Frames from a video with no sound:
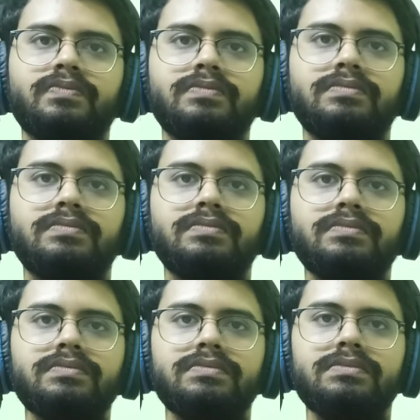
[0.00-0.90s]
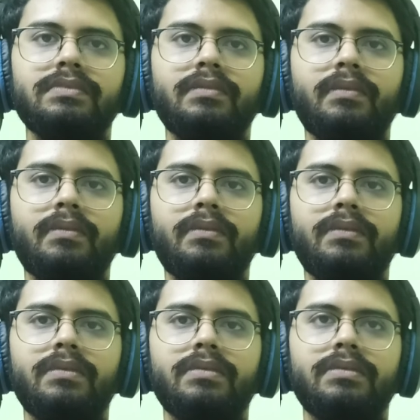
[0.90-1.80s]

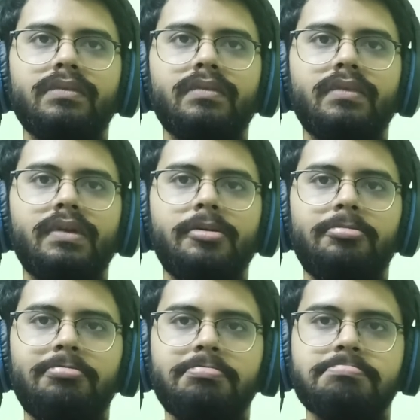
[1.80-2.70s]
(no one is talking)